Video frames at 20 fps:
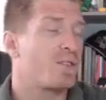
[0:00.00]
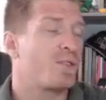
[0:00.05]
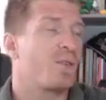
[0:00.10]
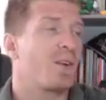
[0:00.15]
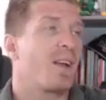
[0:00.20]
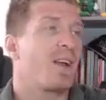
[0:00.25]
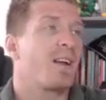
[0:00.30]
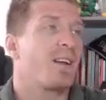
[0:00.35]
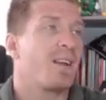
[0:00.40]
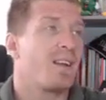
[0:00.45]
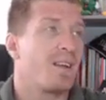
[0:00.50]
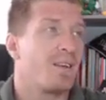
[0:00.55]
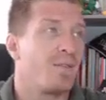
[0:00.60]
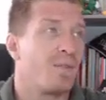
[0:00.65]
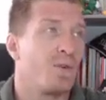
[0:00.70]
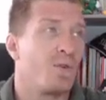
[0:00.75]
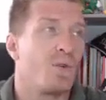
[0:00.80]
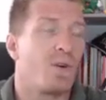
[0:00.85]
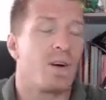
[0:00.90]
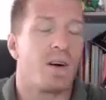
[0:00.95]
So again,
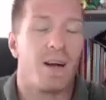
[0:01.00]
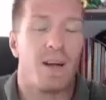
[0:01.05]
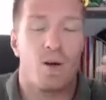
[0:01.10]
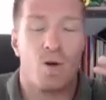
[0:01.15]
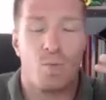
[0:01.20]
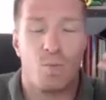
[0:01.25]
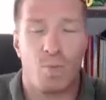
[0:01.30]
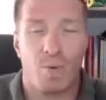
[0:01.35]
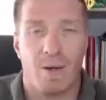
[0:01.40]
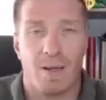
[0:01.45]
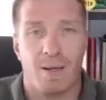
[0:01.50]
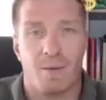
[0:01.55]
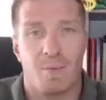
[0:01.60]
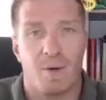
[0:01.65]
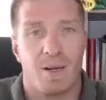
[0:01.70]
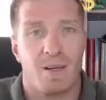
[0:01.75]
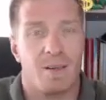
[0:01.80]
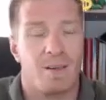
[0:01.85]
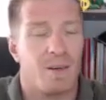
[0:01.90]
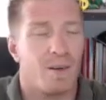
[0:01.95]
if you are a complete
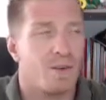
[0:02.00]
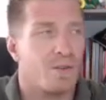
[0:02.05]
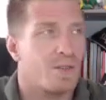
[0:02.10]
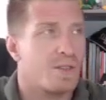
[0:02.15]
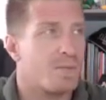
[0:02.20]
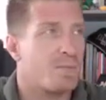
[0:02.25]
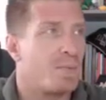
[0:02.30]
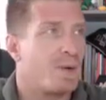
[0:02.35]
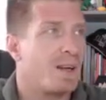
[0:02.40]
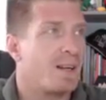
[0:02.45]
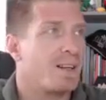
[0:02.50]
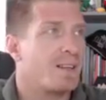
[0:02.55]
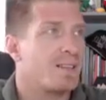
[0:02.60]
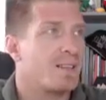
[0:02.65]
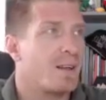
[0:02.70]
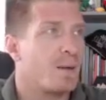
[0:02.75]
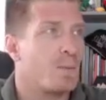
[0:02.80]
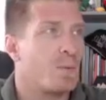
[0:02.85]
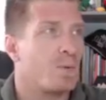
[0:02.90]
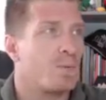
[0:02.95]
beginner, you can just pick
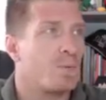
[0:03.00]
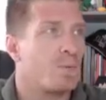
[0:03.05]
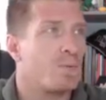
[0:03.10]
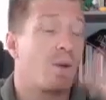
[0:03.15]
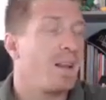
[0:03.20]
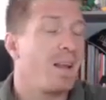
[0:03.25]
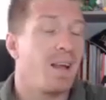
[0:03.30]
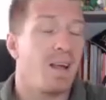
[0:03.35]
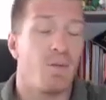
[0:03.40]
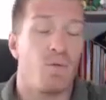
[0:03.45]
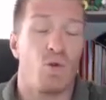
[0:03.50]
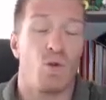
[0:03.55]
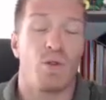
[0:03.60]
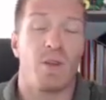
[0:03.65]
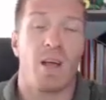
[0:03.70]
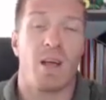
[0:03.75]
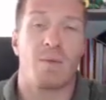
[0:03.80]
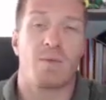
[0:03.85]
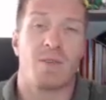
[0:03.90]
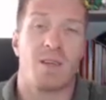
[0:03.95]
this up, click a few
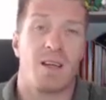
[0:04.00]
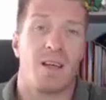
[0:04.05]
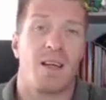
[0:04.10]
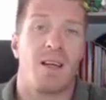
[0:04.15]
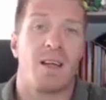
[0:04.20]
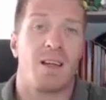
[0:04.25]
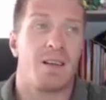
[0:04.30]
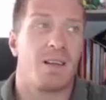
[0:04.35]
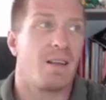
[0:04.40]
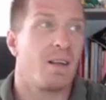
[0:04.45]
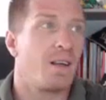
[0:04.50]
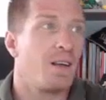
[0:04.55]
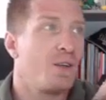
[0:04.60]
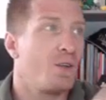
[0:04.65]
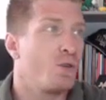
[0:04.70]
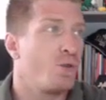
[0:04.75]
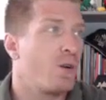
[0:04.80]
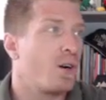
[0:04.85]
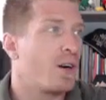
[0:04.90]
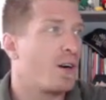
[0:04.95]
times, and
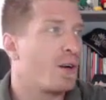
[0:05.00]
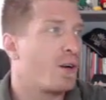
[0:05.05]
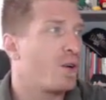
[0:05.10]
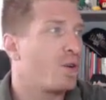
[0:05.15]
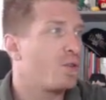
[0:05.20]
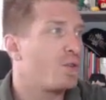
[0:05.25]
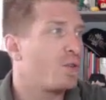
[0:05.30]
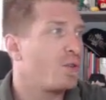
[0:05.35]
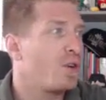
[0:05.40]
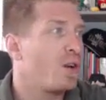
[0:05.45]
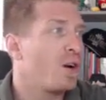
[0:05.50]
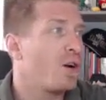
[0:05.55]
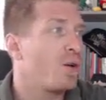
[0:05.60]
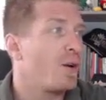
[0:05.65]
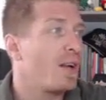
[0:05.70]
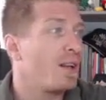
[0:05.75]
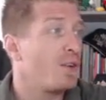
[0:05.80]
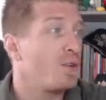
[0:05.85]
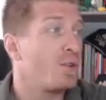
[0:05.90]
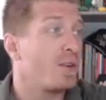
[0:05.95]
you are good to
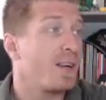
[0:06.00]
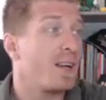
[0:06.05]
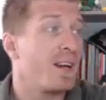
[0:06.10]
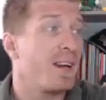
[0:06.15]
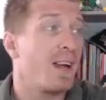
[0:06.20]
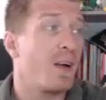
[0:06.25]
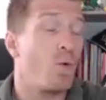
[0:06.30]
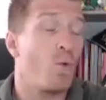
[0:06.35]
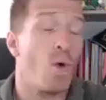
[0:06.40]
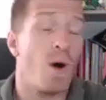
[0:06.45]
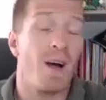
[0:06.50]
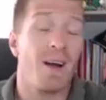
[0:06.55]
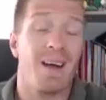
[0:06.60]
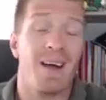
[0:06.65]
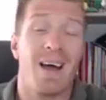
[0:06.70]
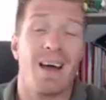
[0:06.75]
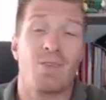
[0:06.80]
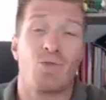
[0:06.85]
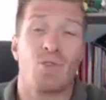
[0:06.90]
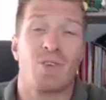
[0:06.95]
go, and you're getting a
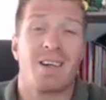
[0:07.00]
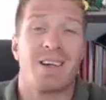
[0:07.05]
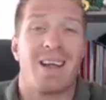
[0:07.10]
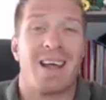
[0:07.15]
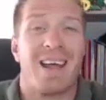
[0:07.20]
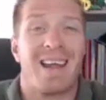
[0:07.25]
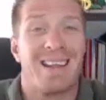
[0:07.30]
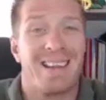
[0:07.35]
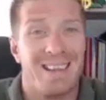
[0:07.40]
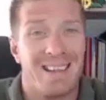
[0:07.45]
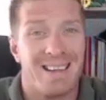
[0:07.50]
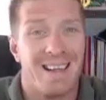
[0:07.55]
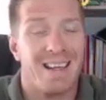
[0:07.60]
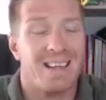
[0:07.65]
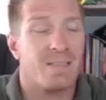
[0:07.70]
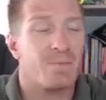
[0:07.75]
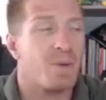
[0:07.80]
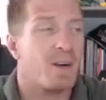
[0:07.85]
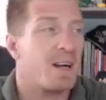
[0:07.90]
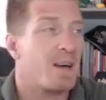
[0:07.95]
180
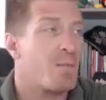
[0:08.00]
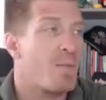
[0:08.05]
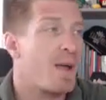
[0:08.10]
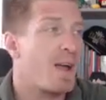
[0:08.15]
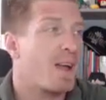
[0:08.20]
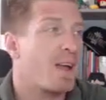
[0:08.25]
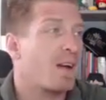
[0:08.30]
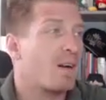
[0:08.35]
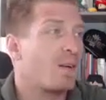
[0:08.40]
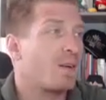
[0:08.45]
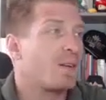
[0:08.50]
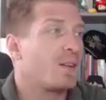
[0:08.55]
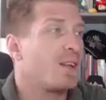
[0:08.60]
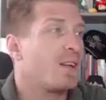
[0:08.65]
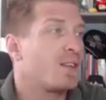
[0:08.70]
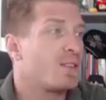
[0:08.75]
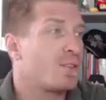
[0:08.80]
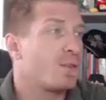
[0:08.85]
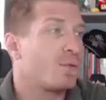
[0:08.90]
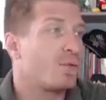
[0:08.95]
days money back
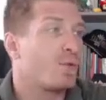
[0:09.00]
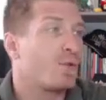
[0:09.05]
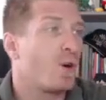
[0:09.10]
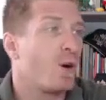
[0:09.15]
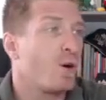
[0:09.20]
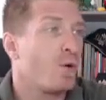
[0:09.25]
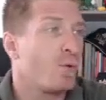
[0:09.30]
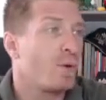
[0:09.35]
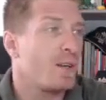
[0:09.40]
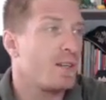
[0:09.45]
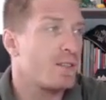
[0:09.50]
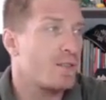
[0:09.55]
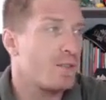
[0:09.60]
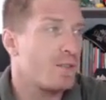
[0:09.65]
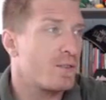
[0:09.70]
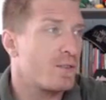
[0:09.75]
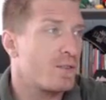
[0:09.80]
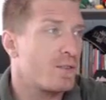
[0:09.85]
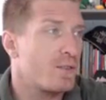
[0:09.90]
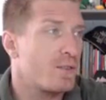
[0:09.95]
guarantee, so no risk
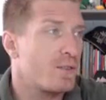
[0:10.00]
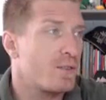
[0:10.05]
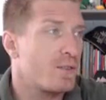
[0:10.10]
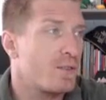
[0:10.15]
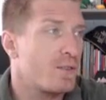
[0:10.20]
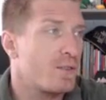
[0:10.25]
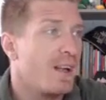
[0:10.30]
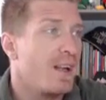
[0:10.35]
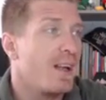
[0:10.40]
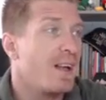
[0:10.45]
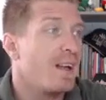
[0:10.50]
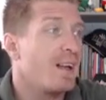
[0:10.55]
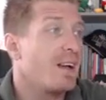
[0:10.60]
on your part.